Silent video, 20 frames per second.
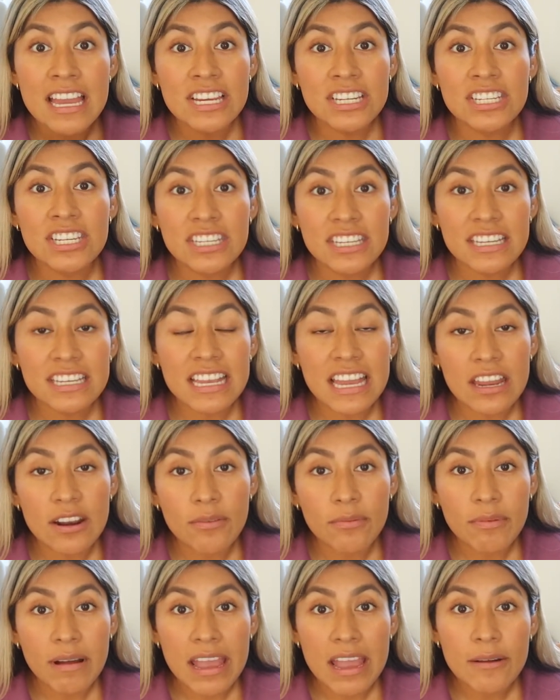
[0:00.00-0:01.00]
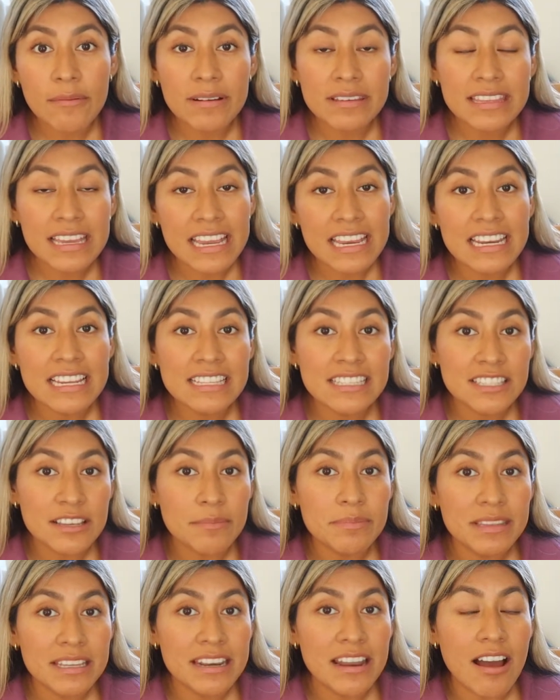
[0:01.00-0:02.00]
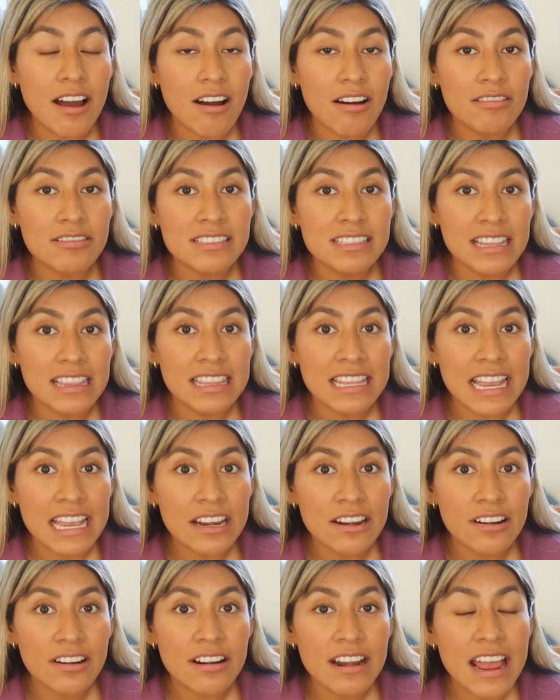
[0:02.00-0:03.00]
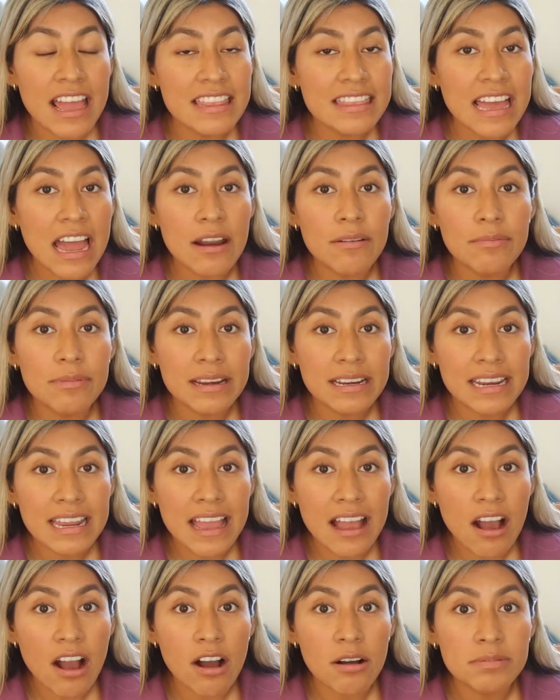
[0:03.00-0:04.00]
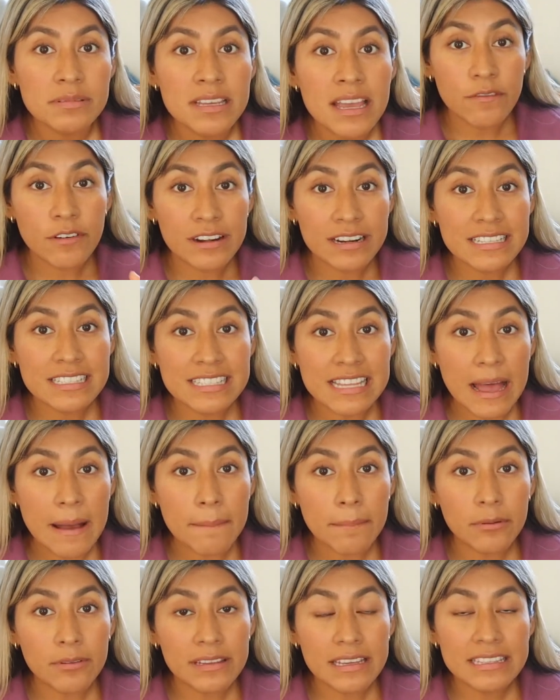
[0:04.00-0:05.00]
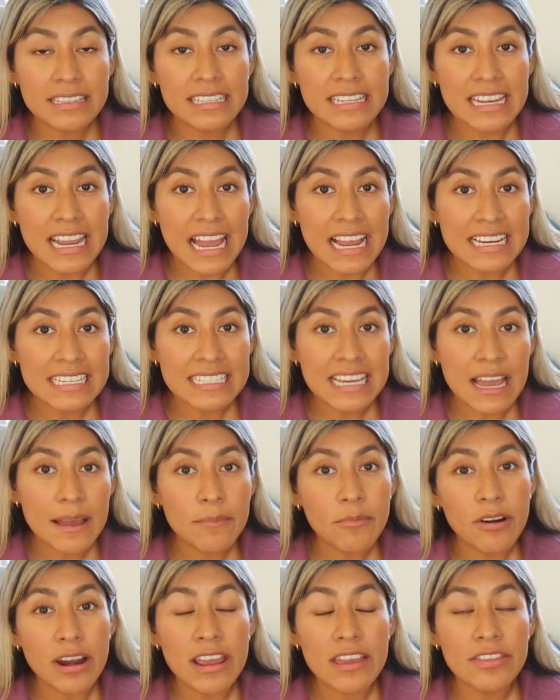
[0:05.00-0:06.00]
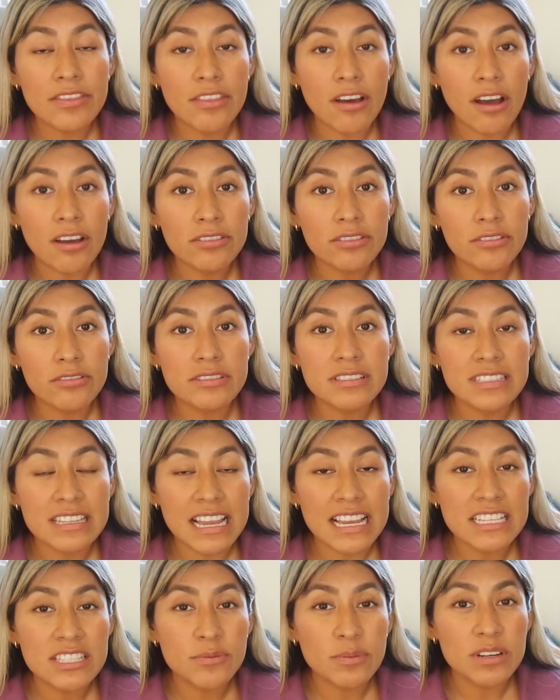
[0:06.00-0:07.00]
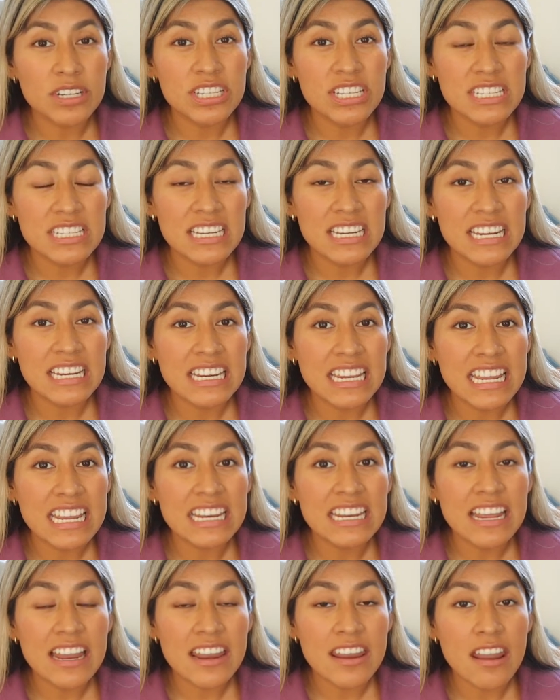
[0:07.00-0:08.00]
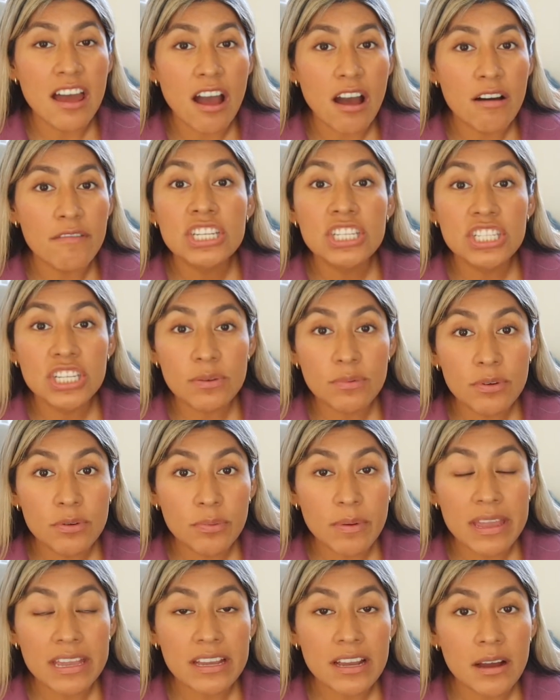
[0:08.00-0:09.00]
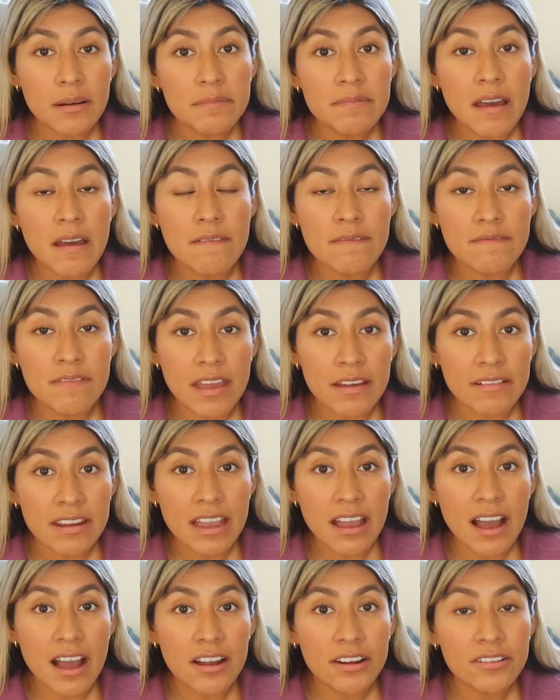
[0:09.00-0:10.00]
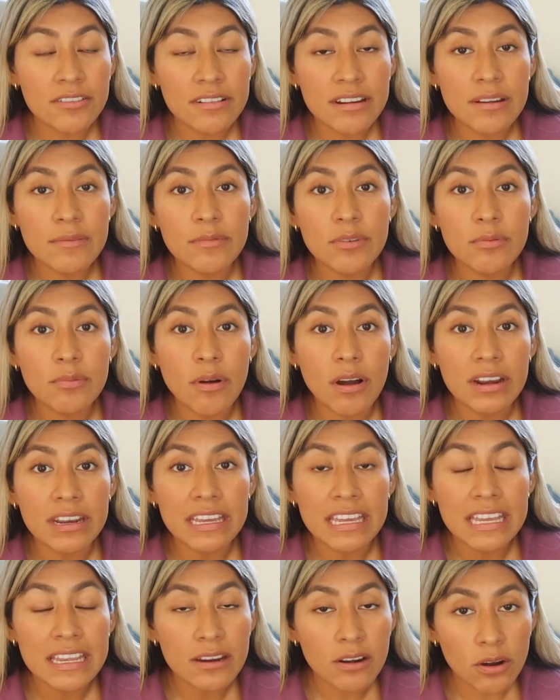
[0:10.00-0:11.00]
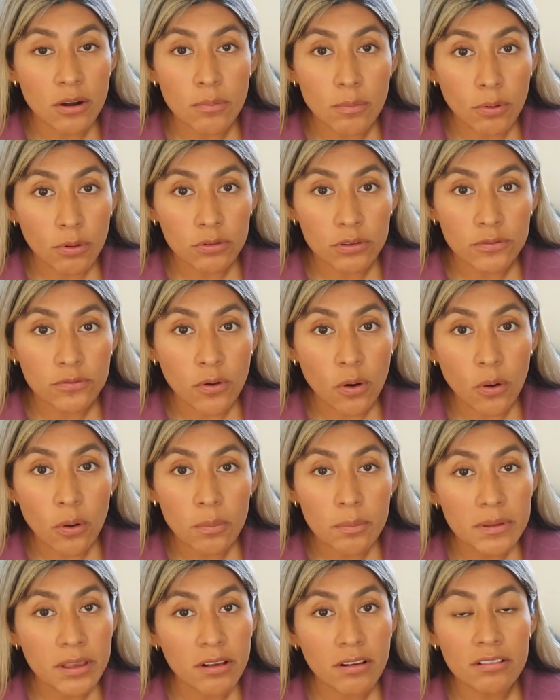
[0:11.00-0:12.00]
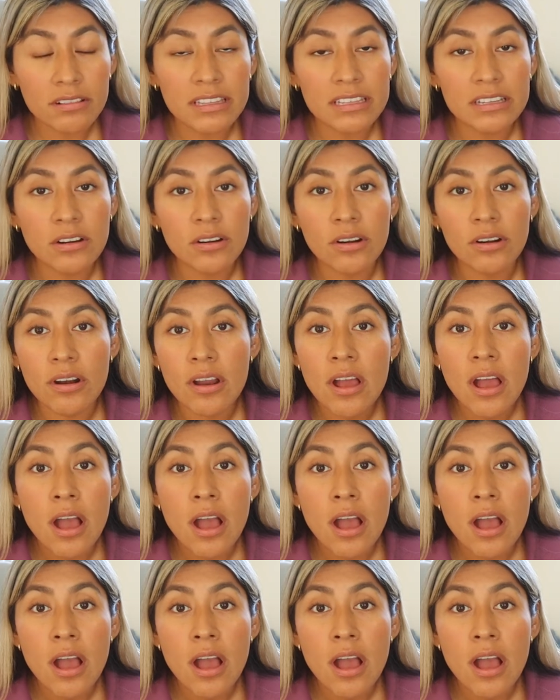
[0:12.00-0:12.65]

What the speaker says: she can get away with eating something else later, and that really helped. For example, in the nighttime where I thought those nights where she didn't eat enough, she would wake up very hungry and would want to eat her bowl of oatmeal and her